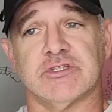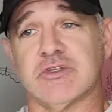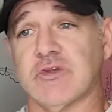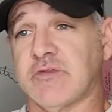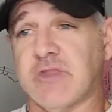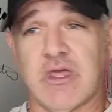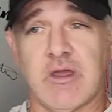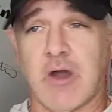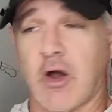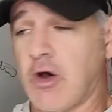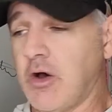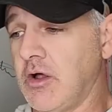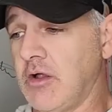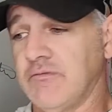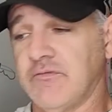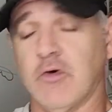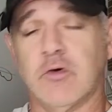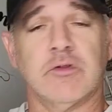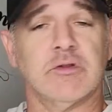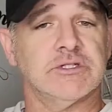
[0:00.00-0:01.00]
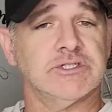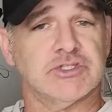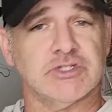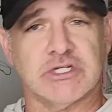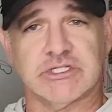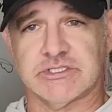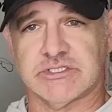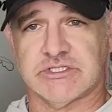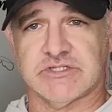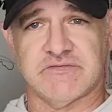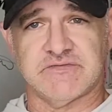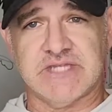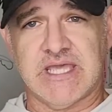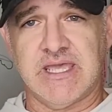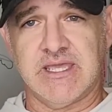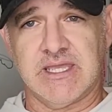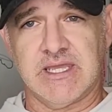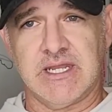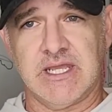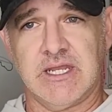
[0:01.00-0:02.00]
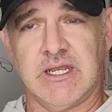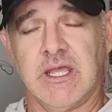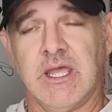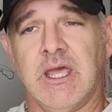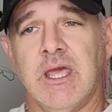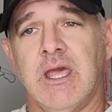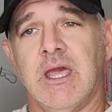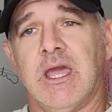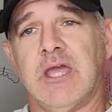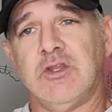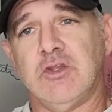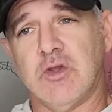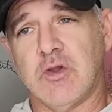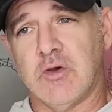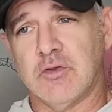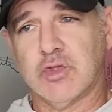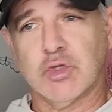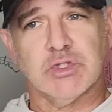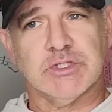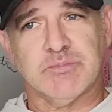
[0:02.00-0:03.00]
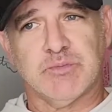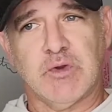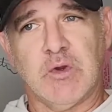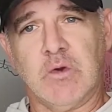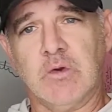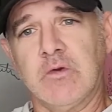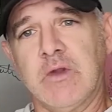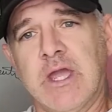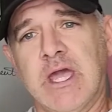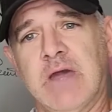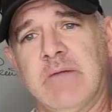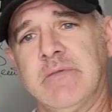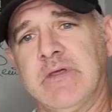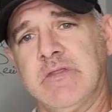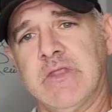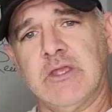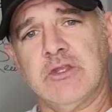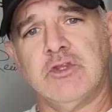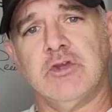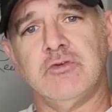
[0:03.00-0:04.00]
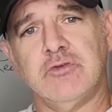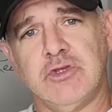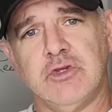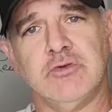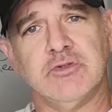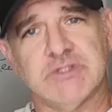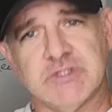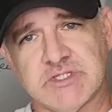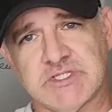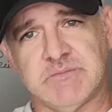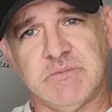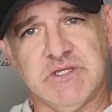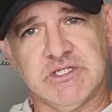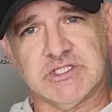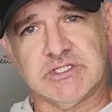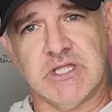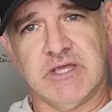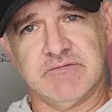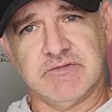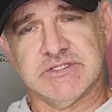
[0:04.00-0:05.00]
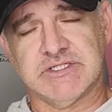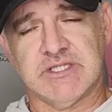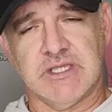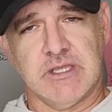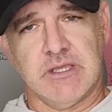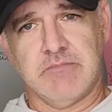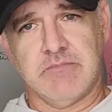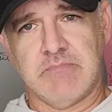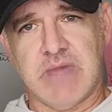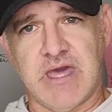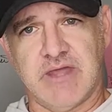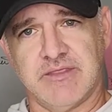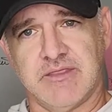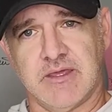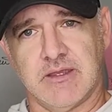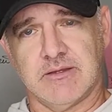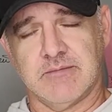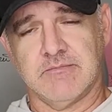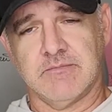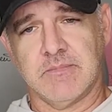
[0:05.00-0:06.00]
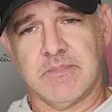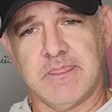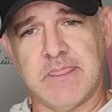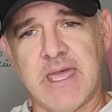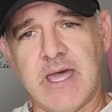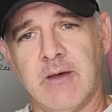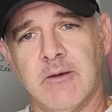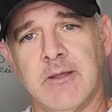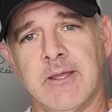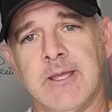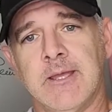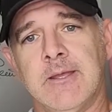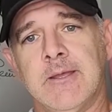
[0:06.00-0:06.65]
So all vocal instructors have taken it, and you go through his program, and then you use the speech level singing method. Now,